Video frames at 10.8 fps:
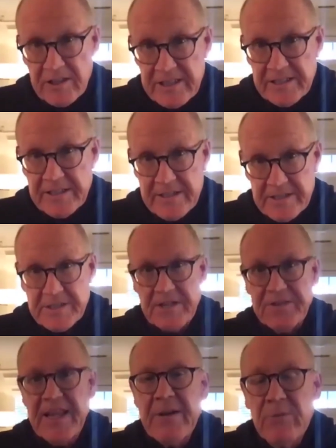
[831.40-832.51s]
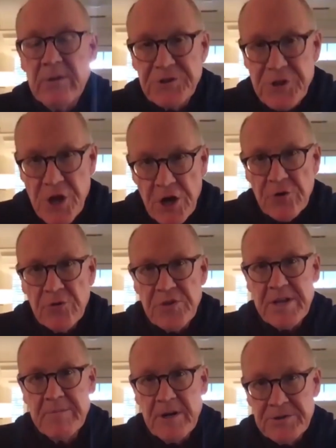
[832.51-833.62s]
into the skin. They will know the
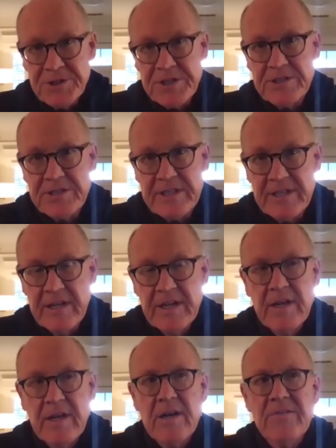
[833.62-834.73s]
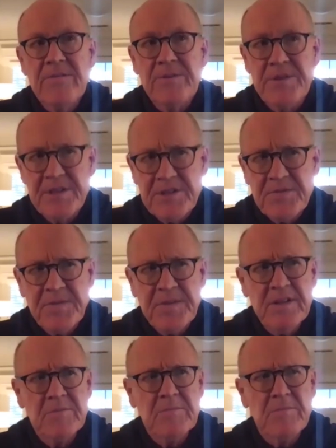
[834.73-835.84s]
emotions. And for this
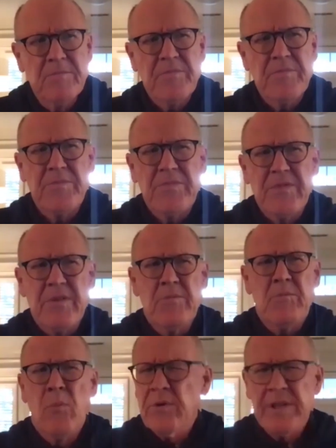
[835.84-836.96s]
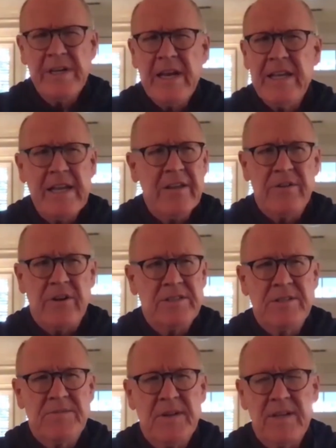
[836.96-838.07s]
film, more than any other, I
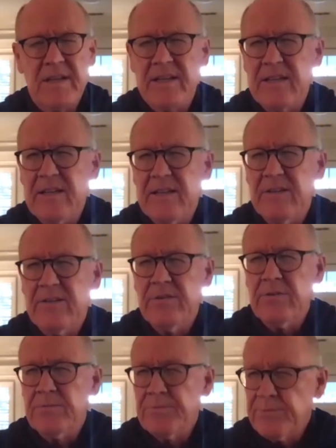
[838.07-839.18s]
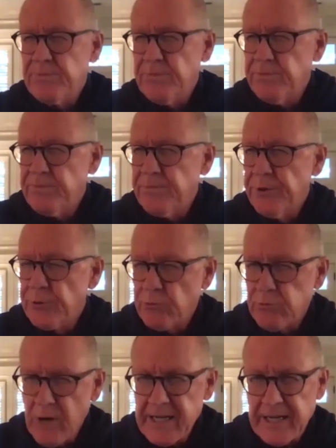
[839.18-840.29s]
just felt like you're
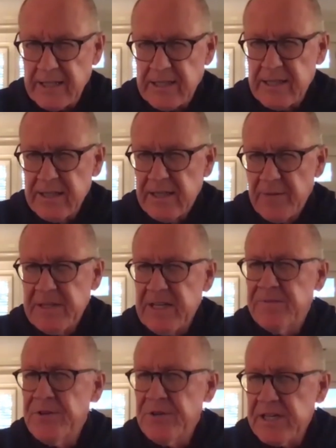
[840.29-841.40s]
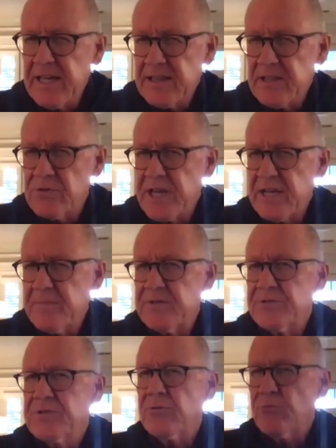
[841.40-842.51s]
right. I mean, if you can get those
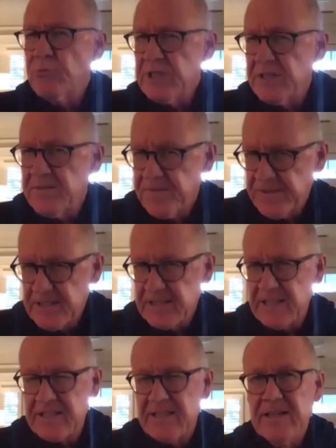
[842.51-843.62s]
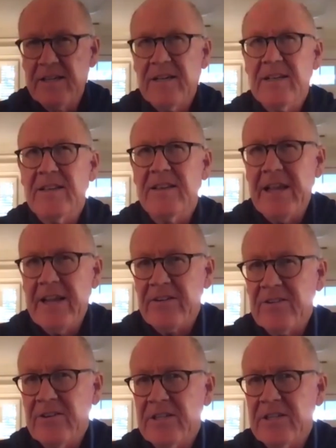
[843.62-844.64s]
animators to really feel it, they are going